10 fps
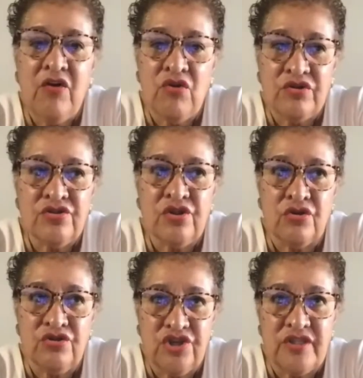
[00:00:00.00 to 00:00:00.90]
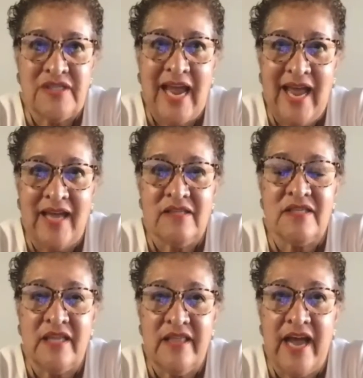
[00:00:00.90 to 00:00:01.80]
also, just to add
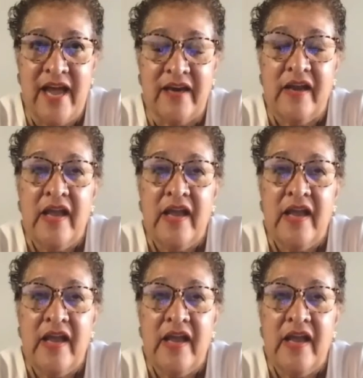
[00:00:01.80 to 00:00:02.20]
to that,